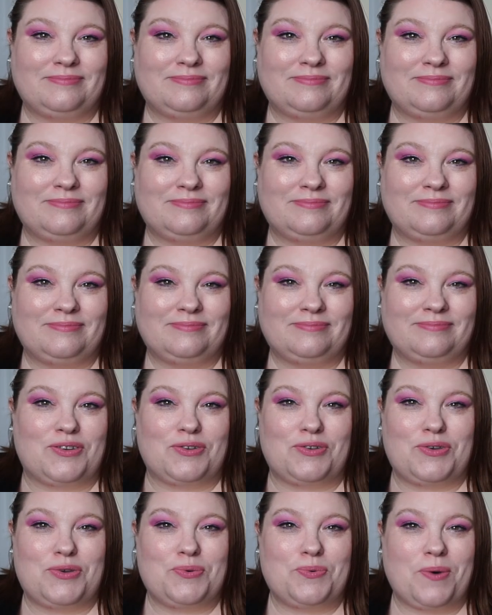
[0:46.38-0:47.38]
Cookbook.
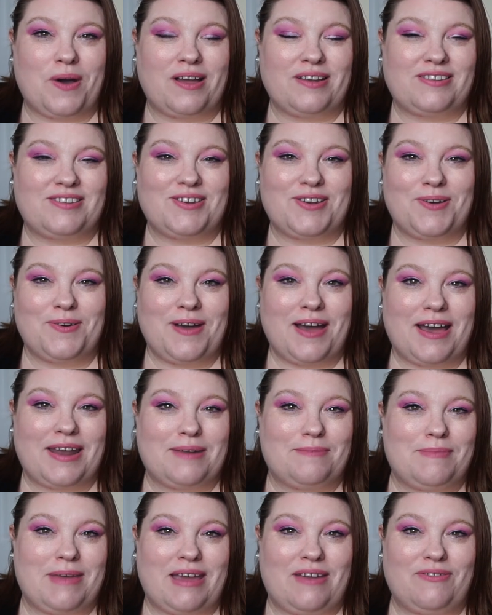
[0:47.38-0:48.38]
Do you want to know how
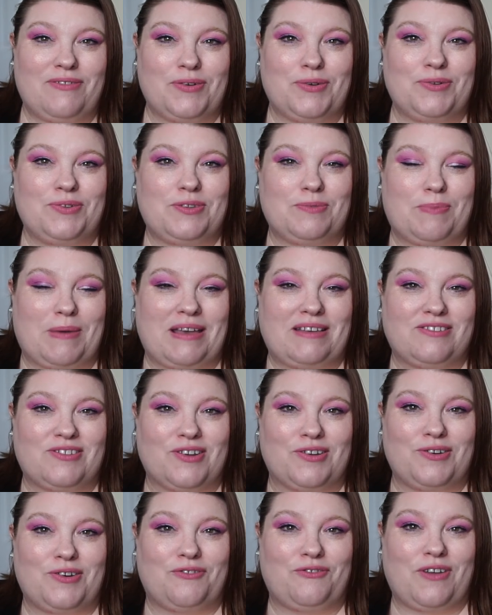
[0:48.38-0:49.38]
to make foods based
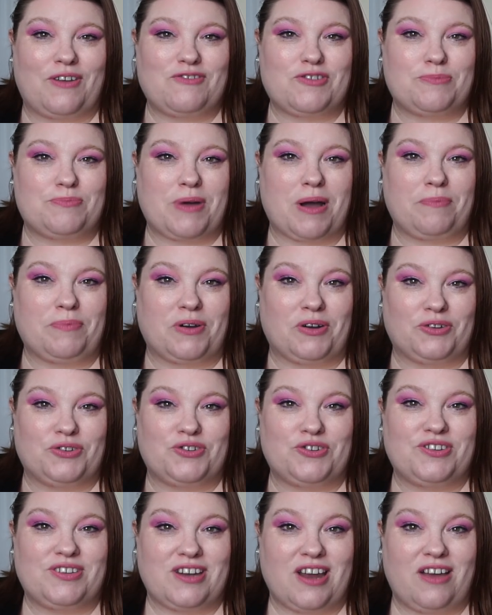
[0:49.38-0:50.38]
on your favorite pop
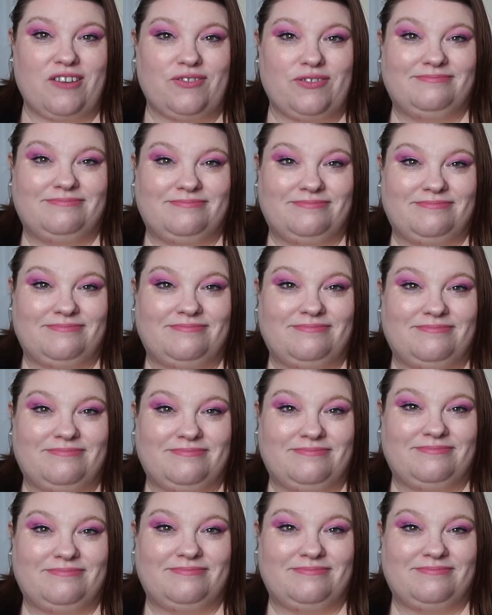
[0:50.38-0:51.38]
culture stuff? Geeky
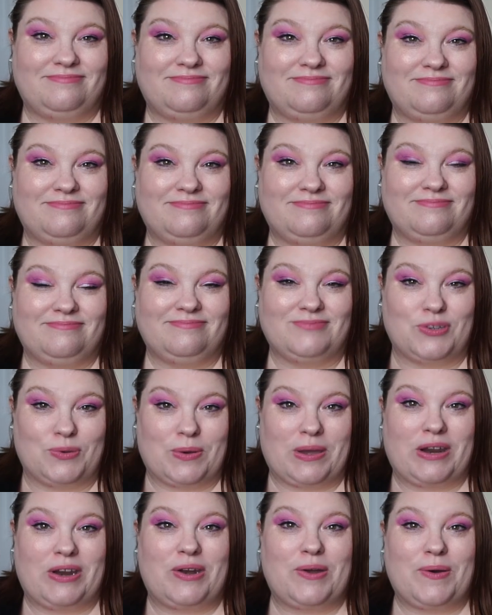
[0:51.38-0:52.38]
Bartender Drinks. You
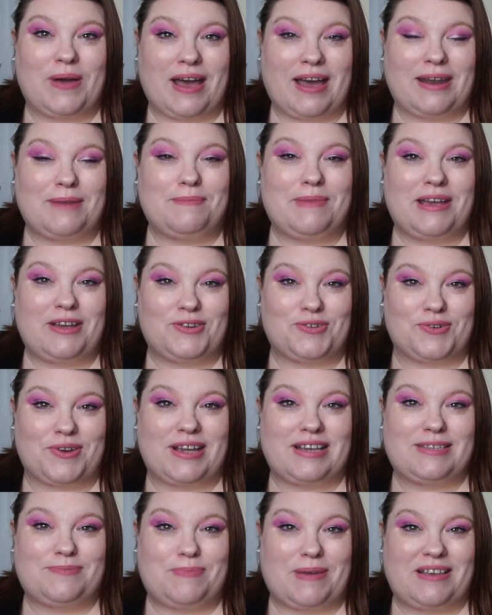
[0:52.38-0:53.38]
want to know how to make
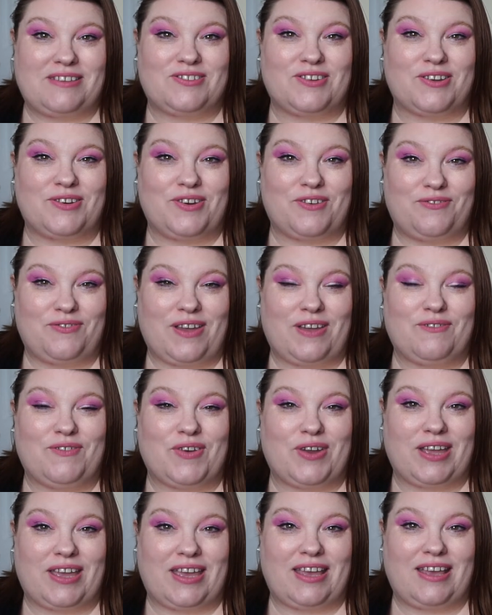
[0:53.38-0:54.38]
drinks based on your
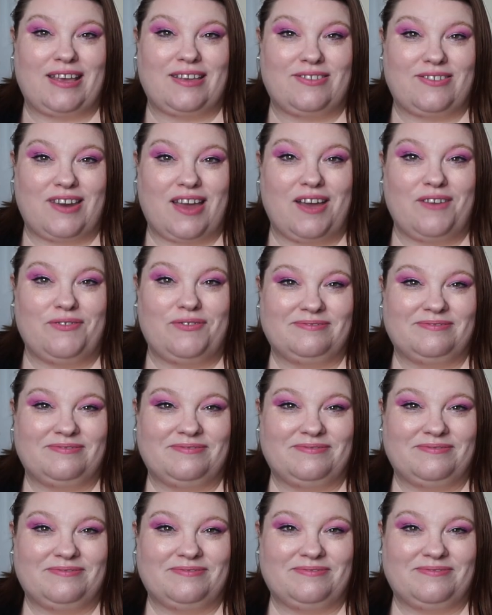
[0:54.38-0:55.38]
favorite geeky stuff?
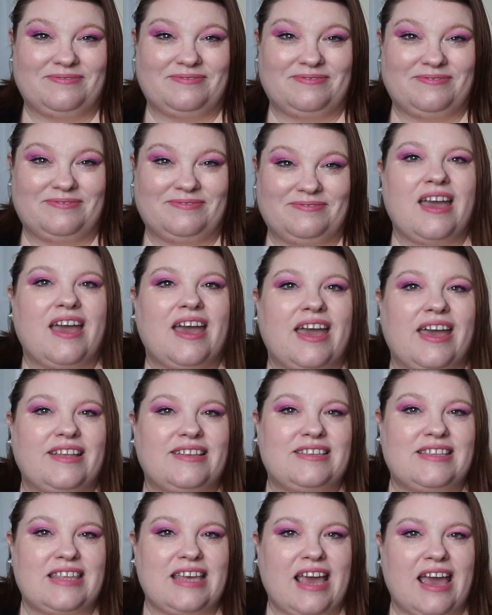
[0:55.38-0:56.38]
Finale.
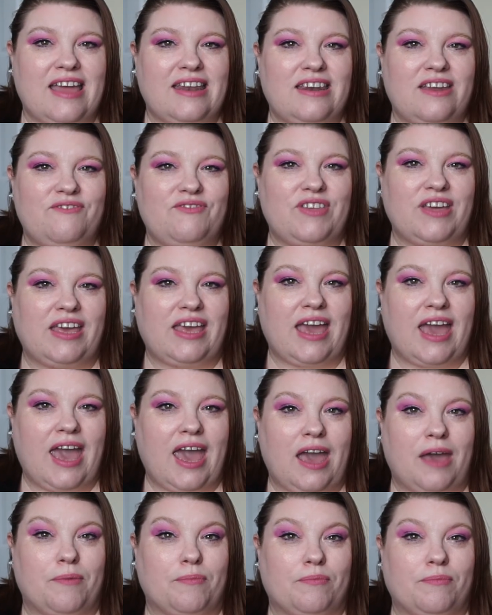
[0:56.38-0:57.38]
It's the end of the
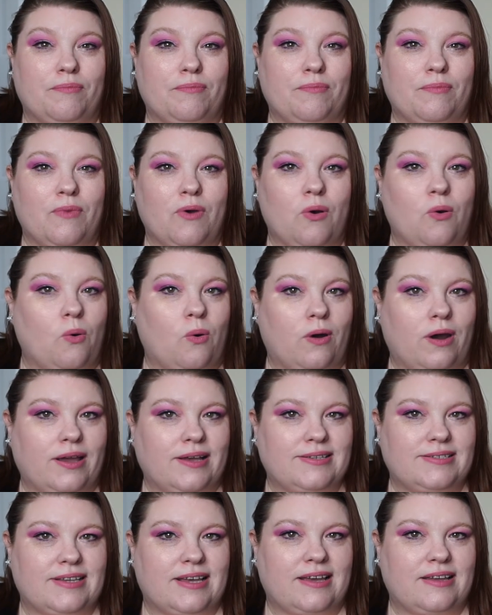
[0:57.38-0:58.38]
game, or
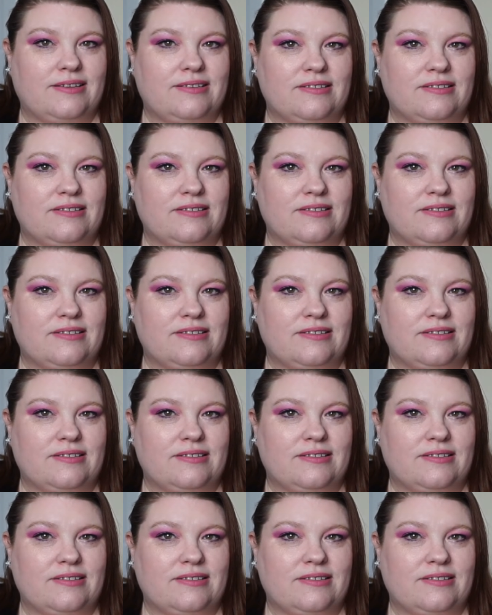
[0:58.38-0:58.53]
is it?